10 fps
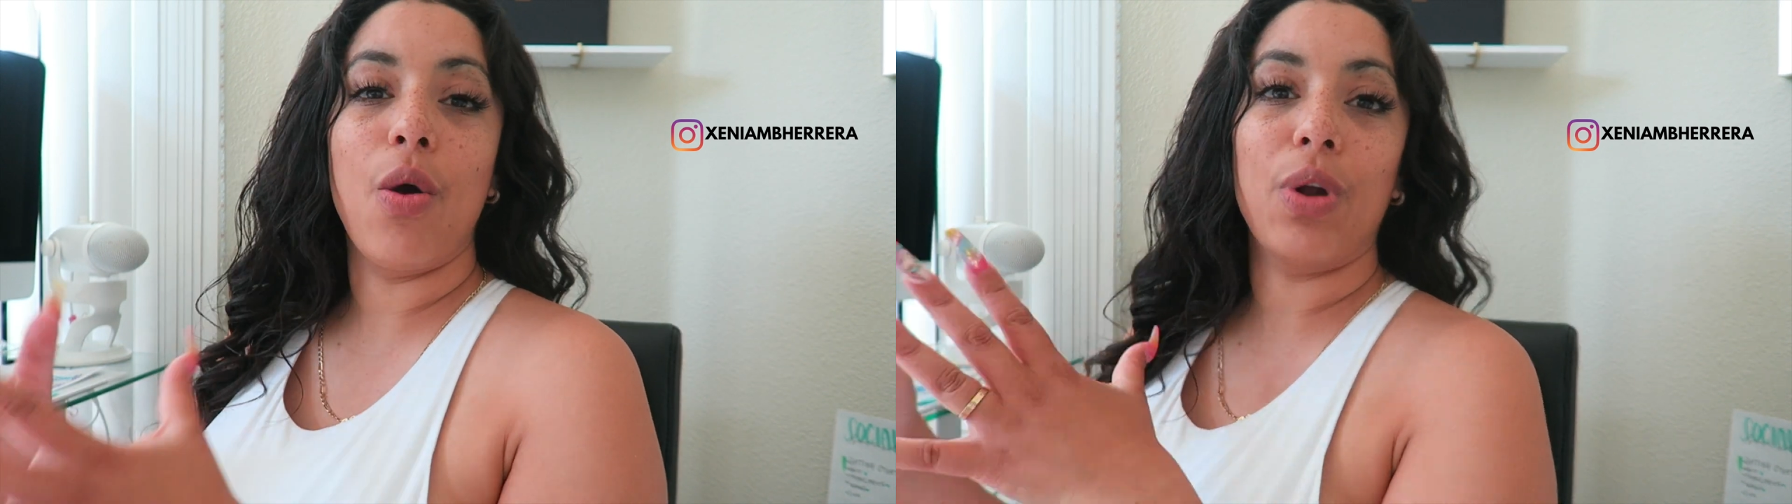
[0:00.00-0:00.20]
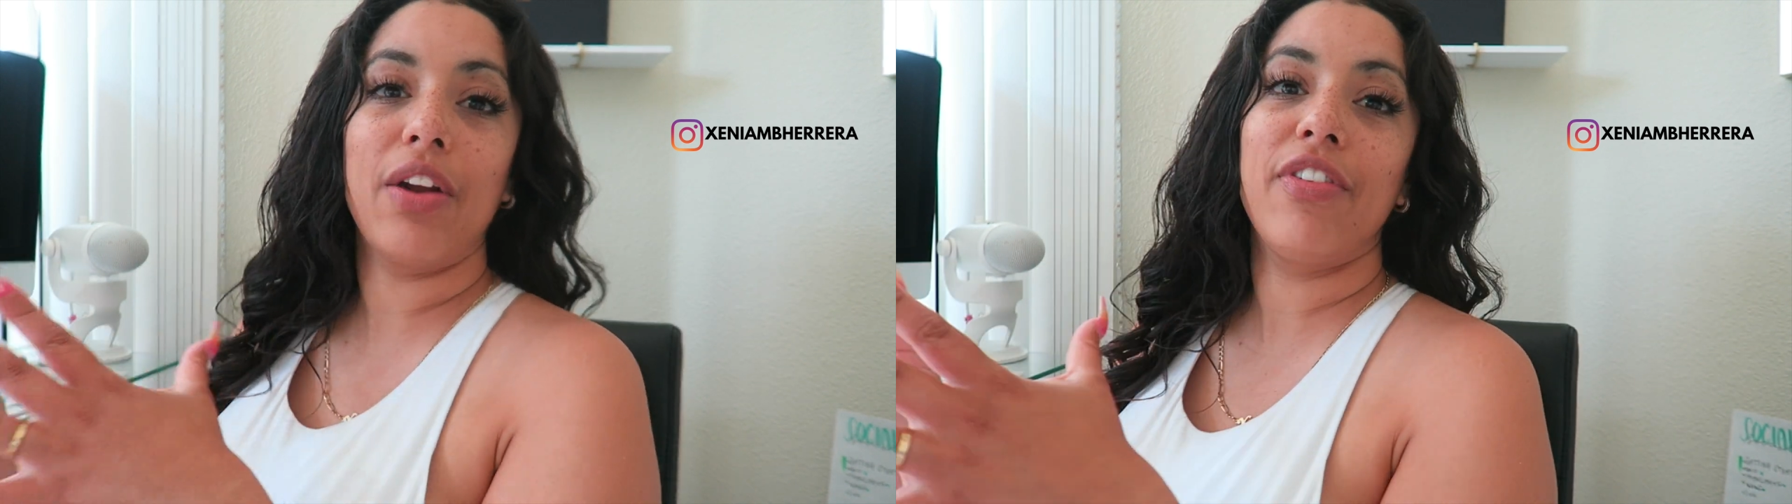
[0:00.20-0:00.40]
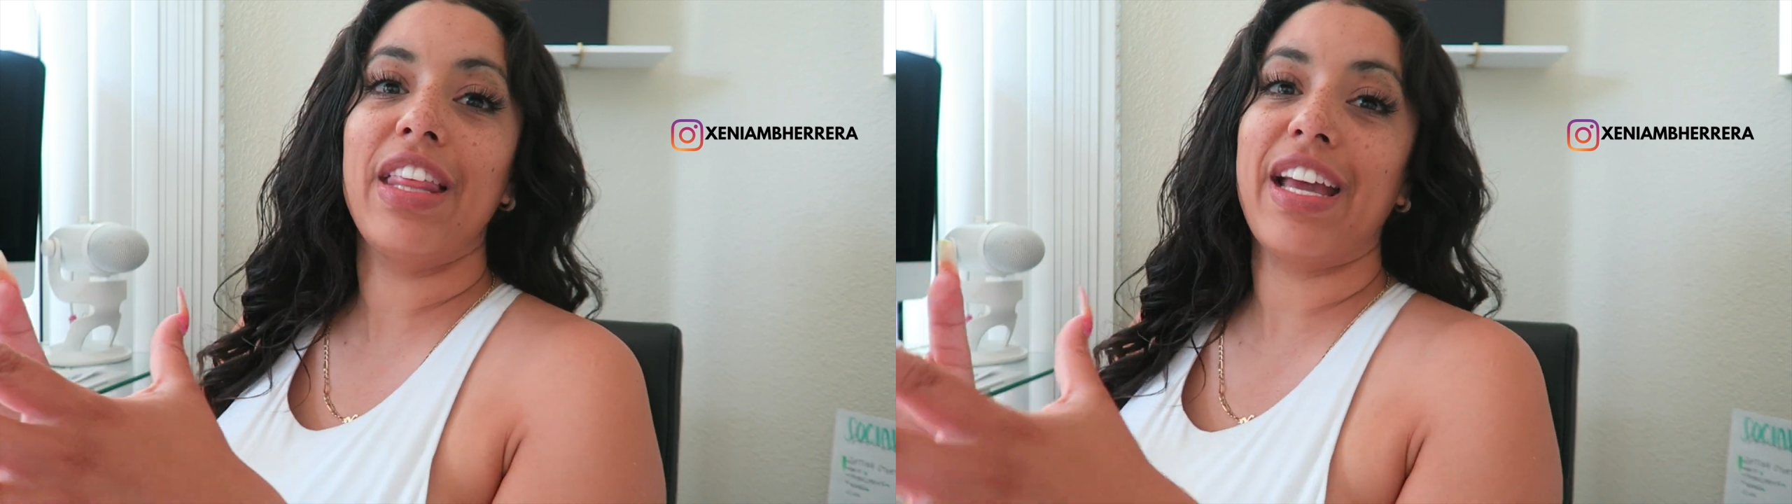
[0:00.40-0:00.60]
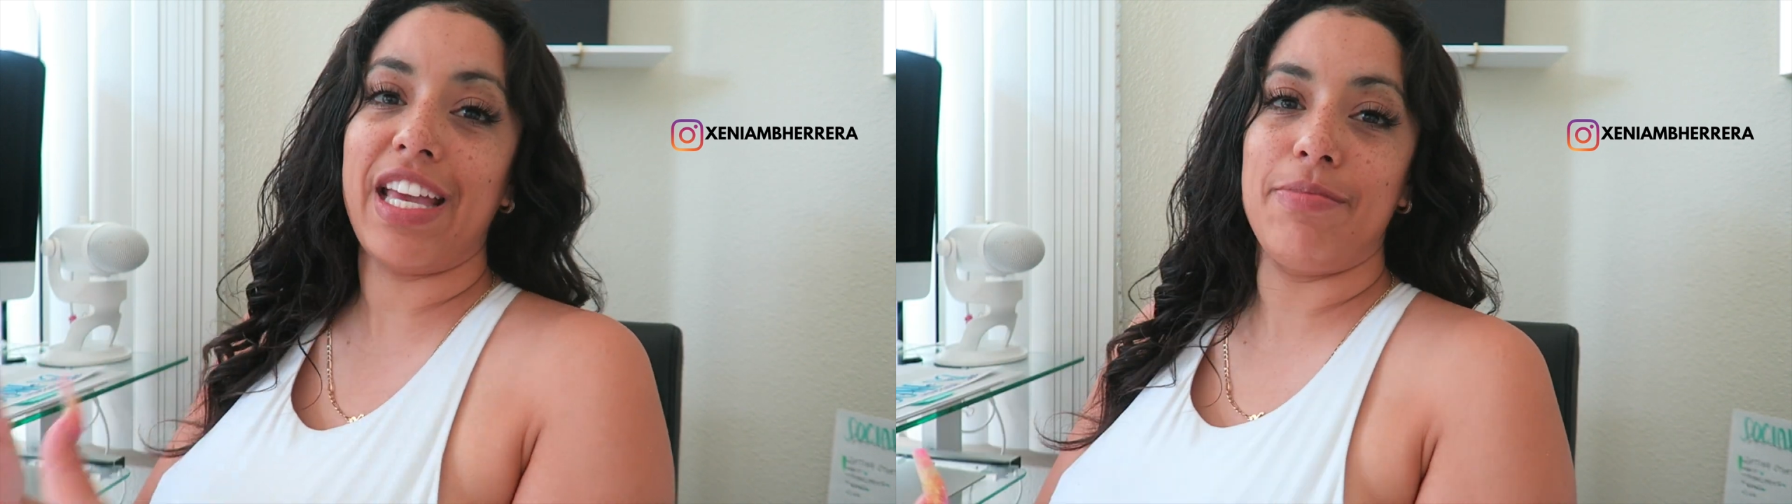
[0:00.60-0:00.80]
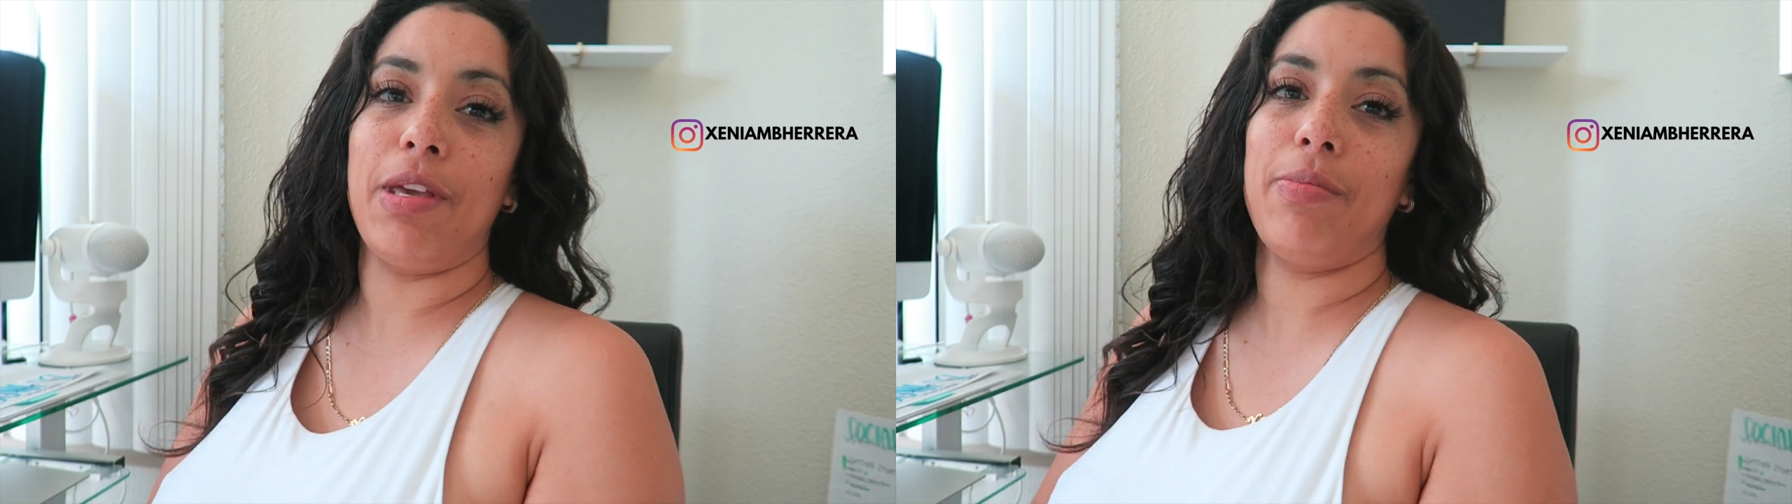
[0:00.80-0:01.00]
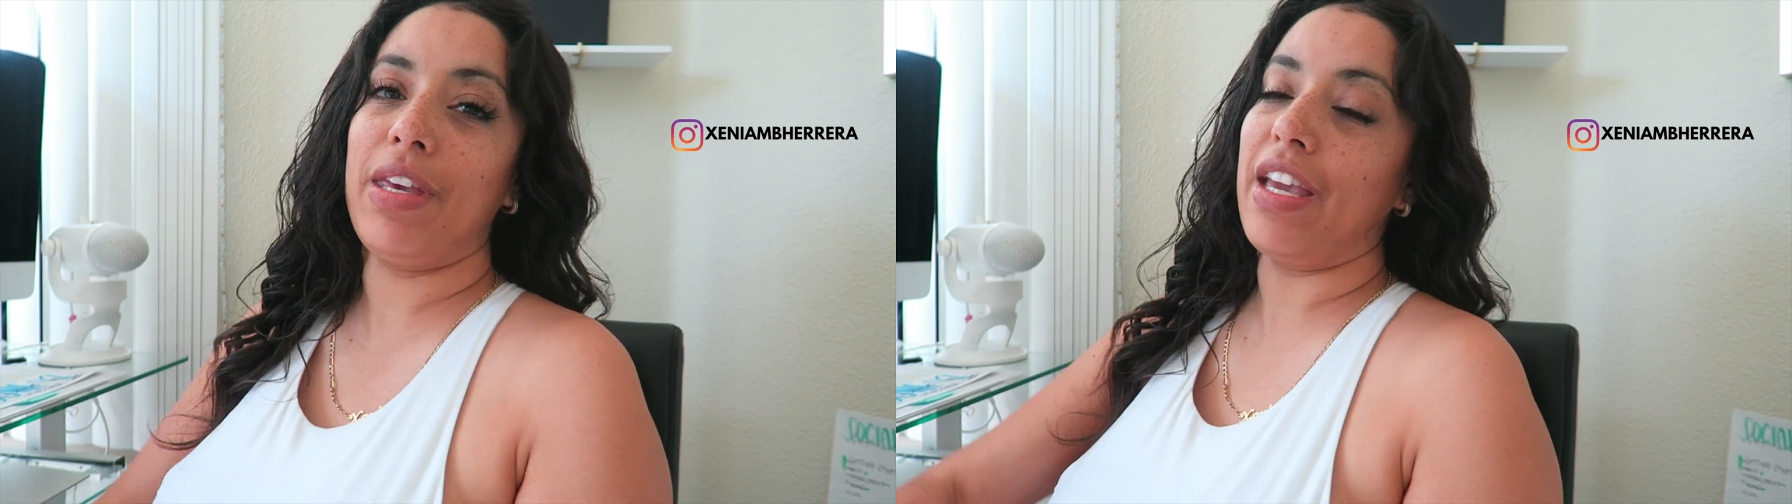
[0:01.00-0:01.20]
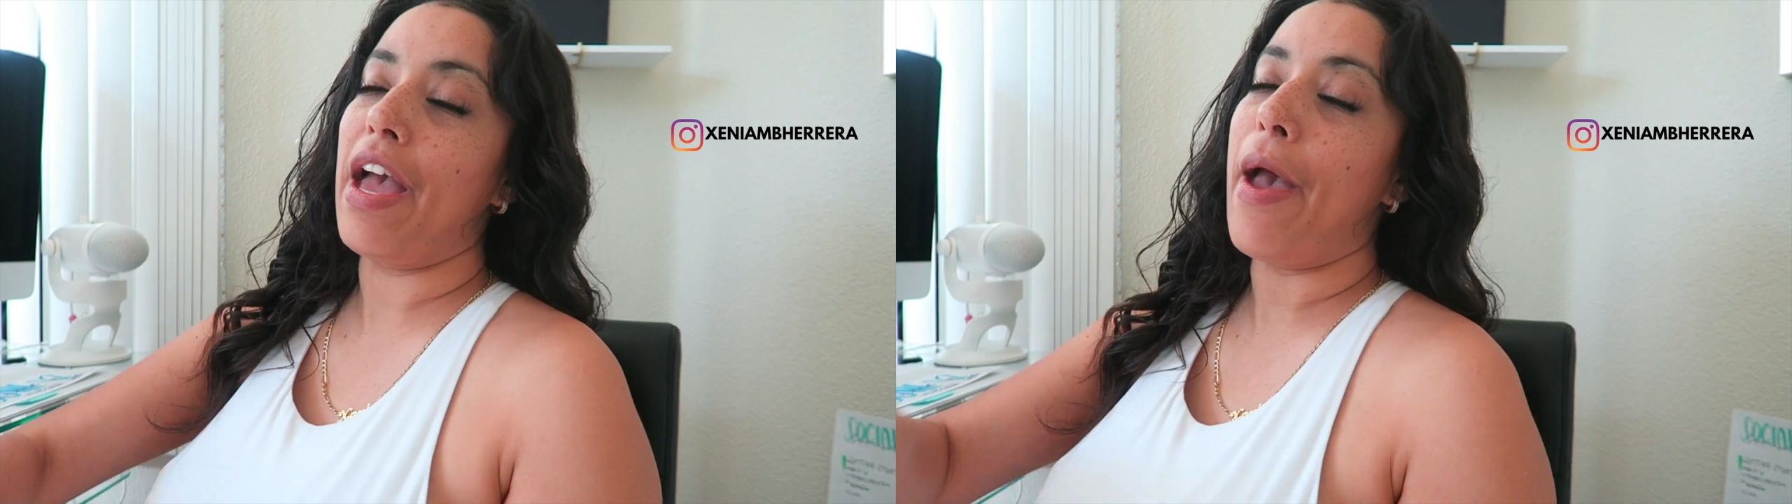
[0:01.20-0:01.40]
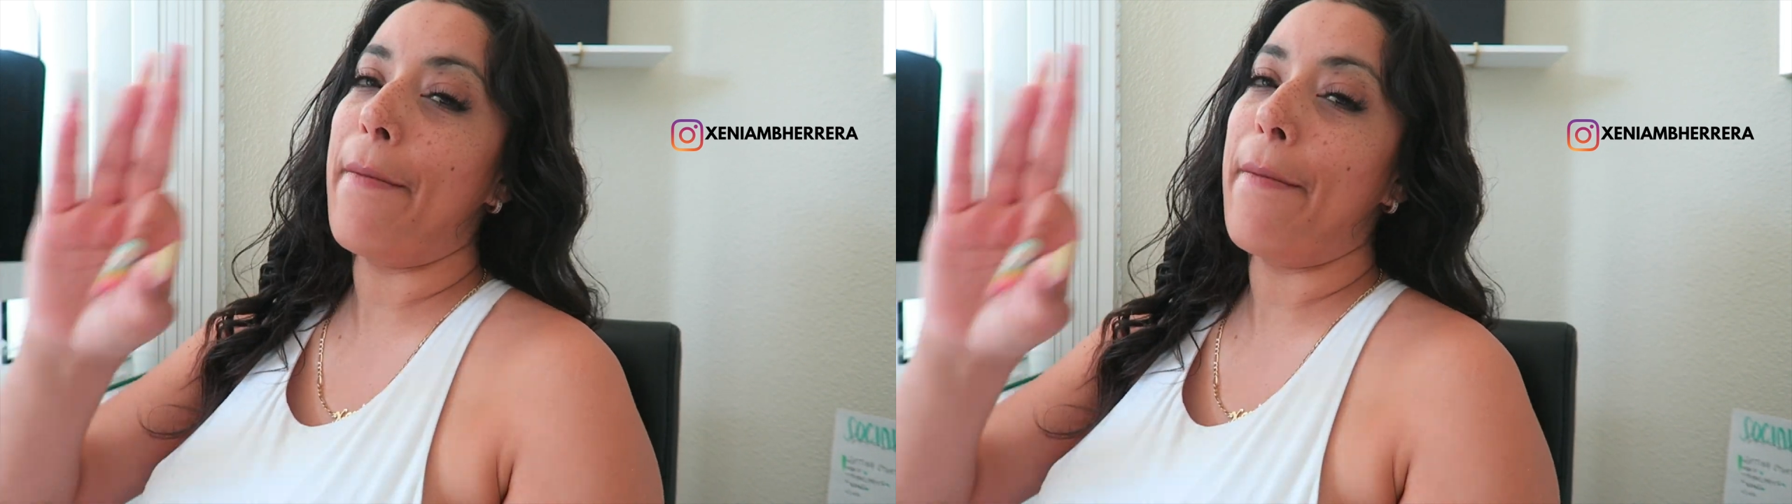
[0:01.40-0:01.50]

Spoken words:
Whatever that case may be,